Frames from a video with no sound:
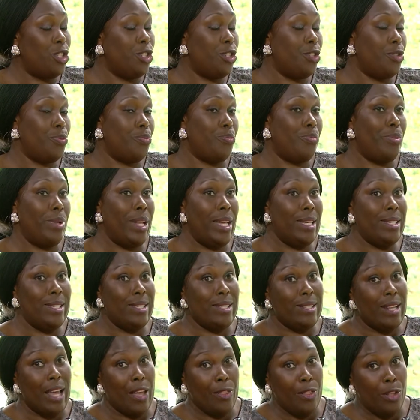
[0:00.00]
are places
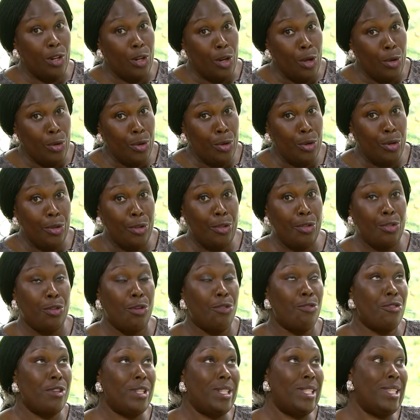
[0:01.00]
like the local
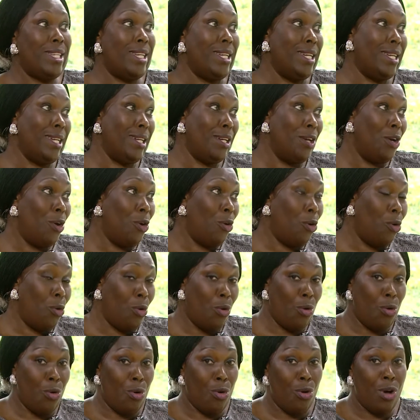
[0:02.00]
authority
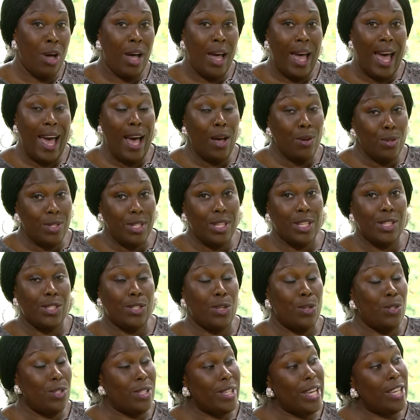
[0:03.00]
or housing
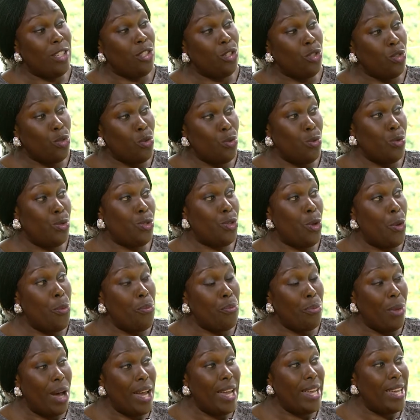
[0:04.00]
associations, also
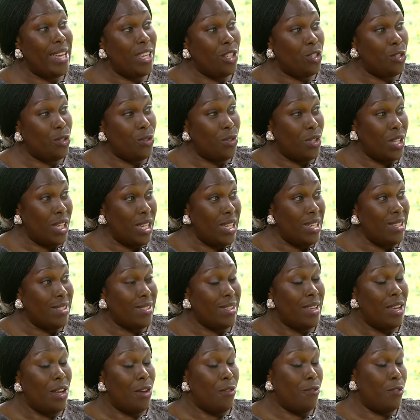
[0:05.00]
might issue these
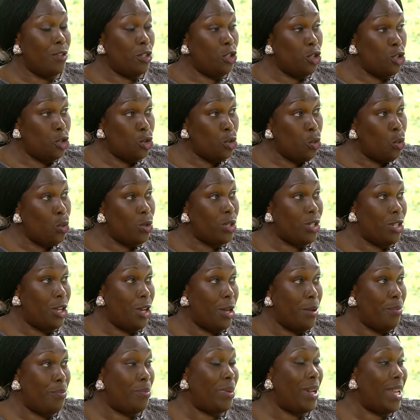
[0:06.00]
for
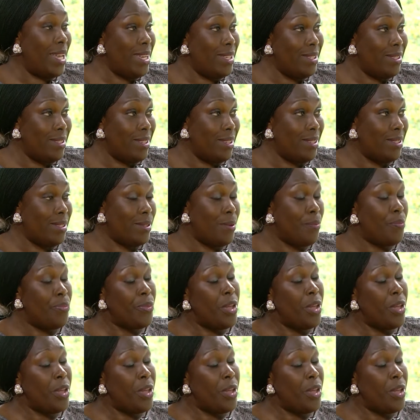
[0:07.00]
short-term places.